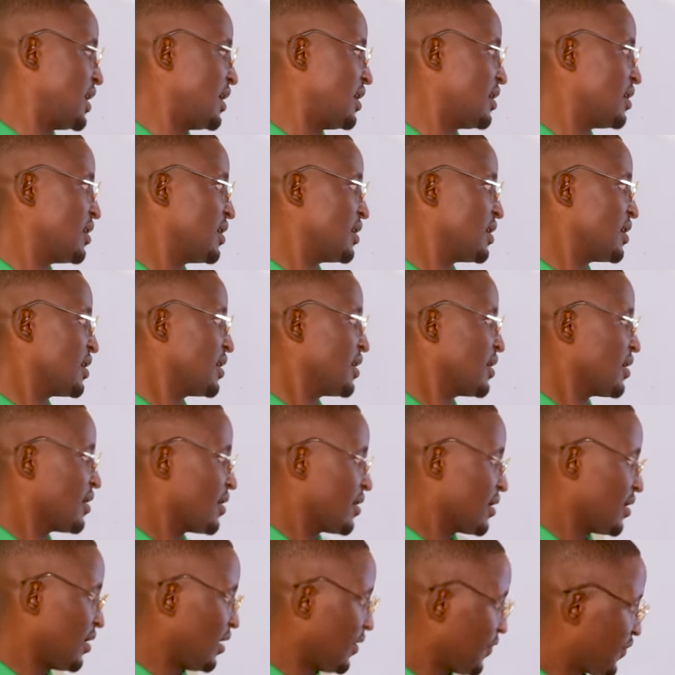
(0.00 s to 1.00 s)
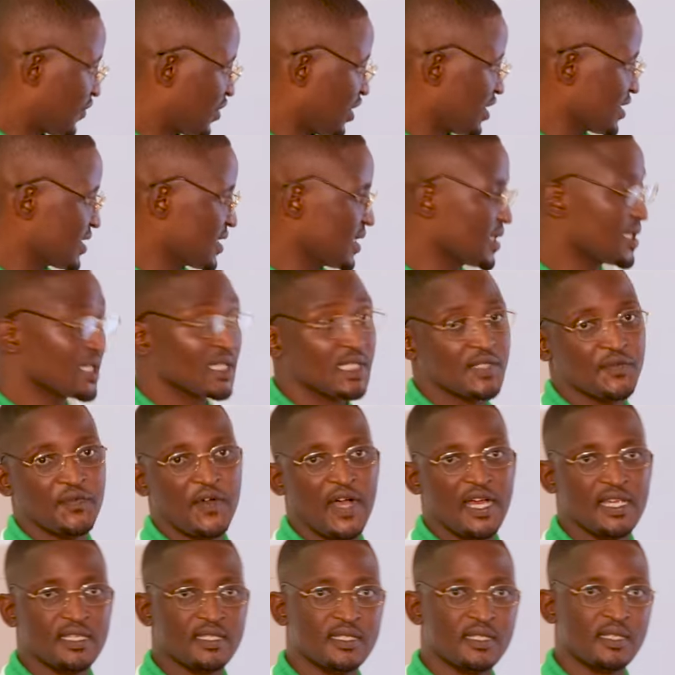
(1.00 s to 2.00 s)
A. Of course, this is
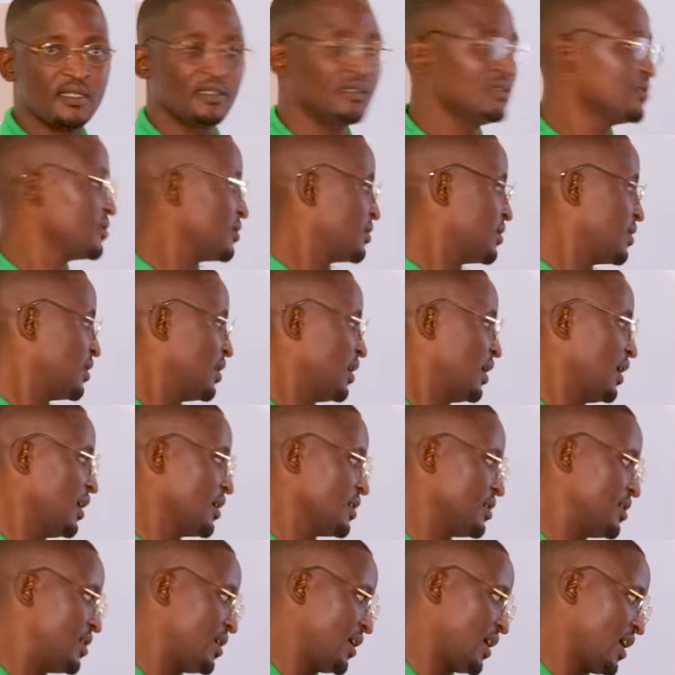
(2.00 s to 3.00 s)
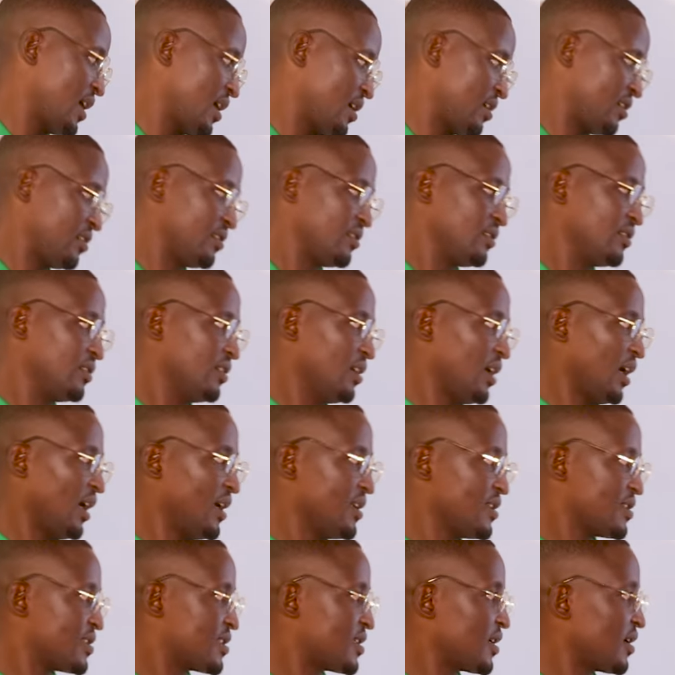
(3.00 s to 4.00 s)
fasting. Dear
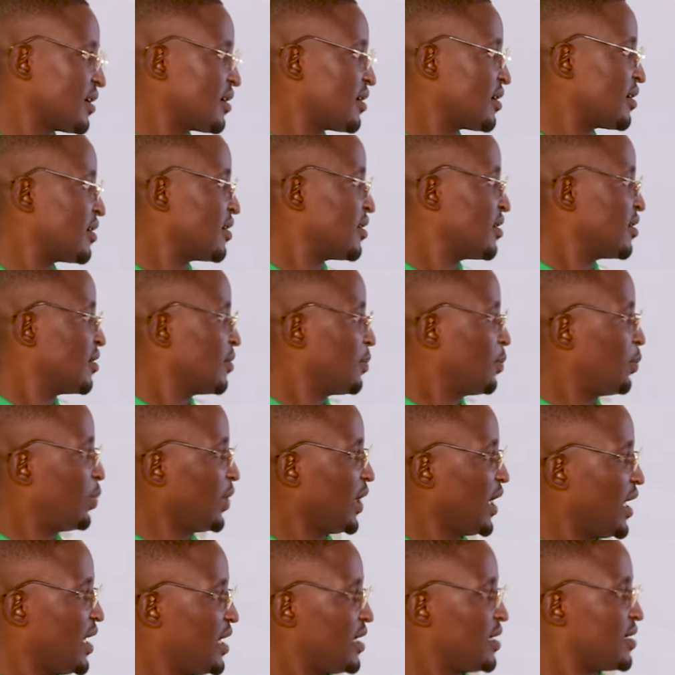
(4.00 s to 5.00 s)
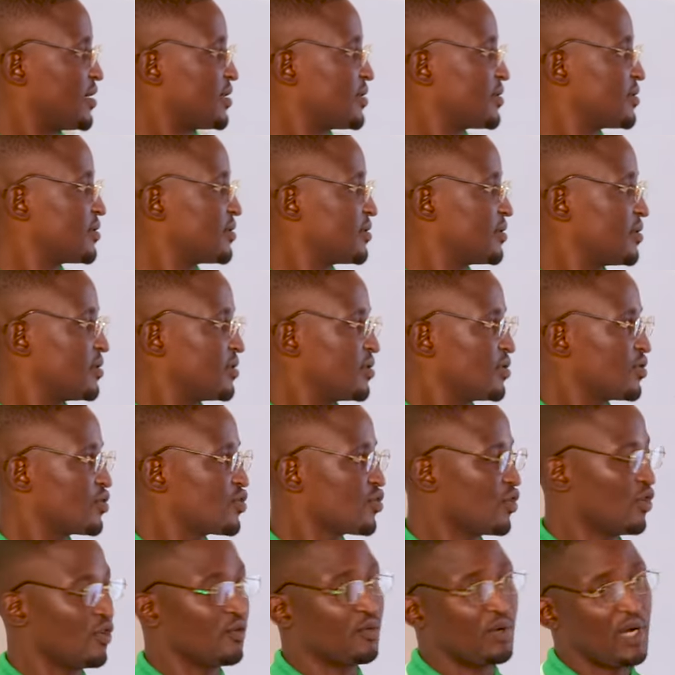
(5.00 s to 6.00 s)
and sick. Player.
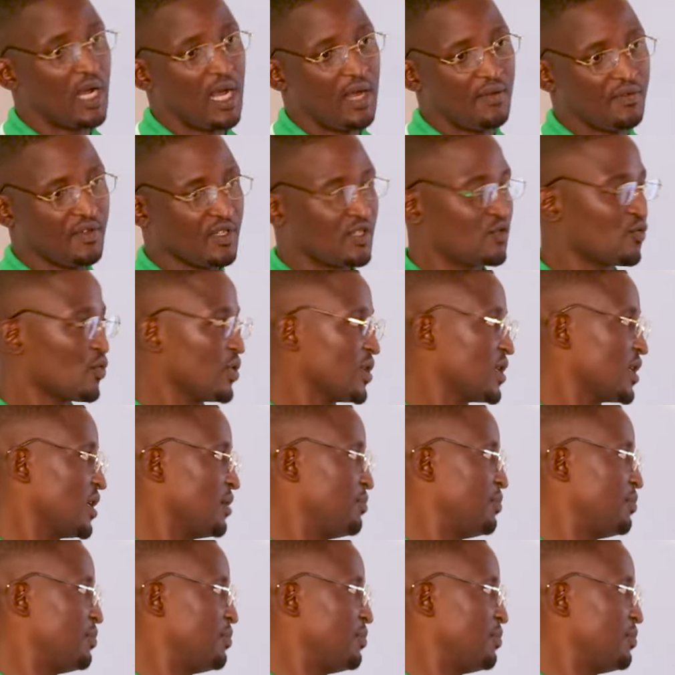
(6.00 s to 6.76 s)
So we have it with